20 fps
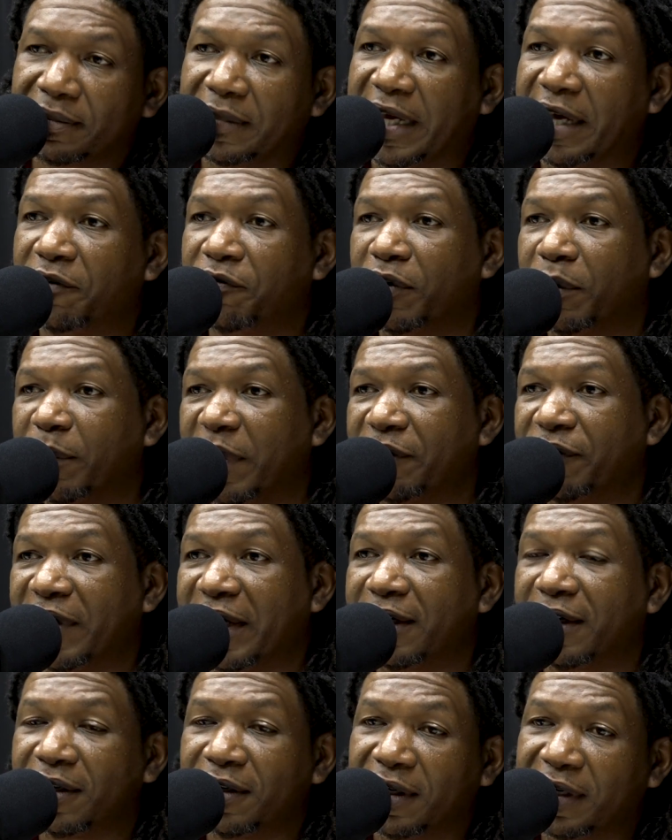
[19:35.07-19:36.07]
And from my
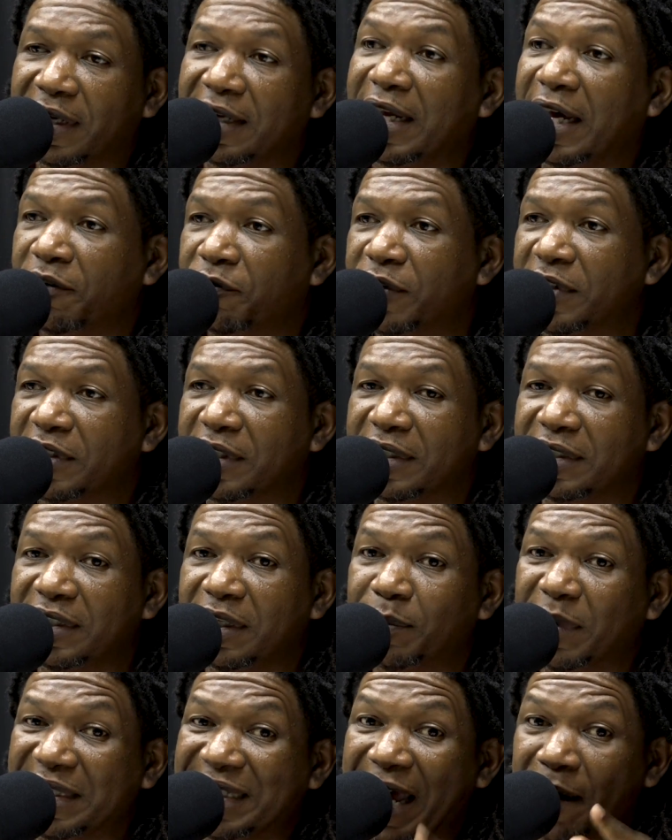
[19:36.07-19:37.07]
father, I learned a lot of fish in the
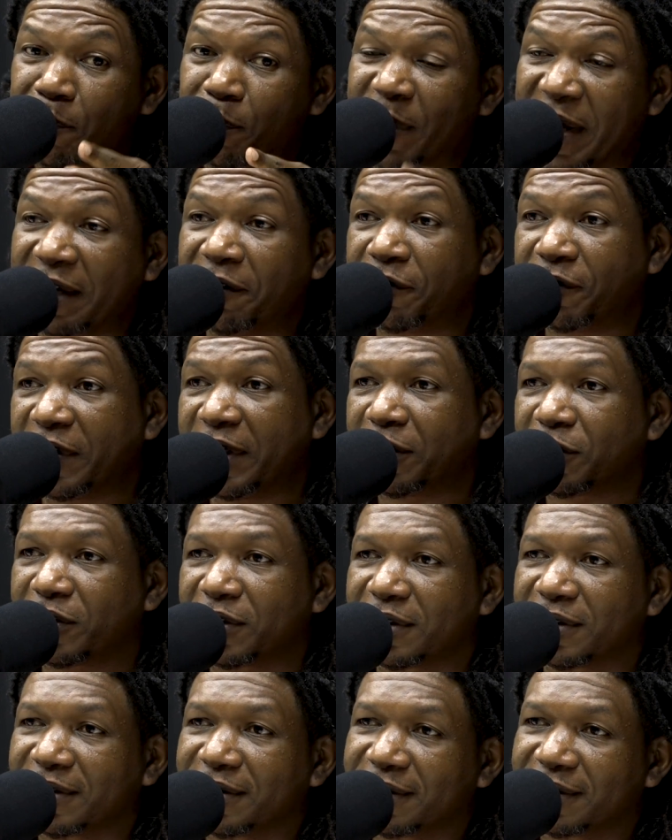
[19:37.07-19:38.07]
sea, but that's my
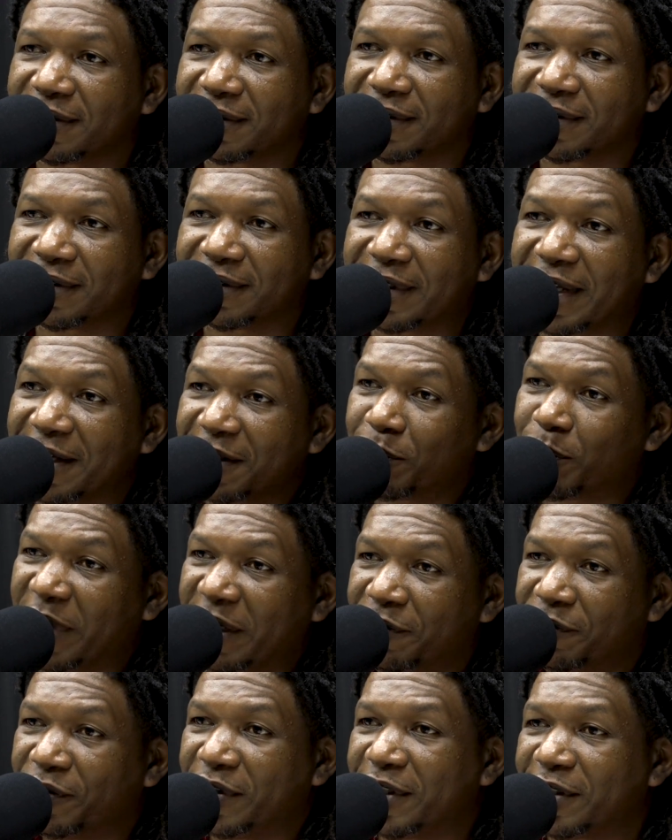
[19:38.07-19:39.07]
fish. That's
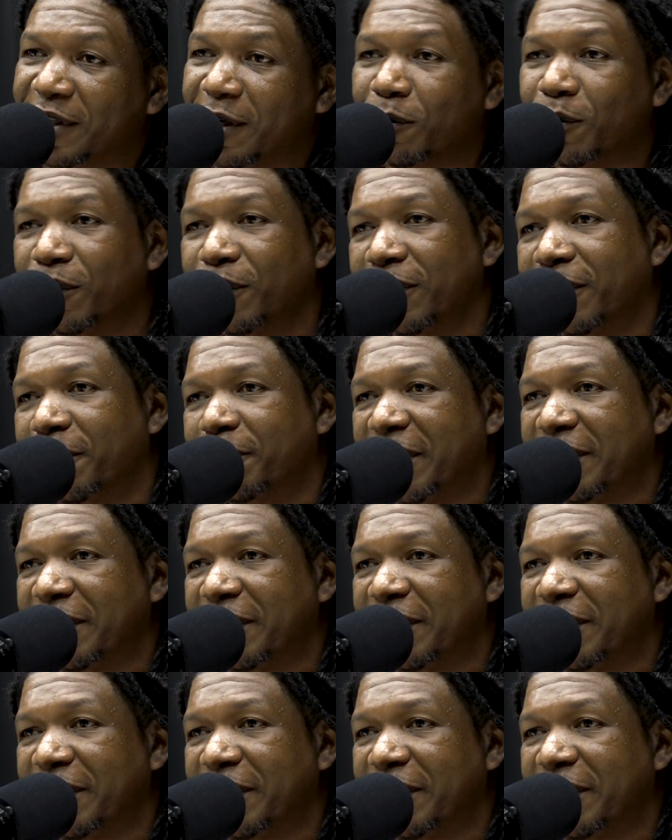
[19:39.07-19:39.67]
my fish. I go hold on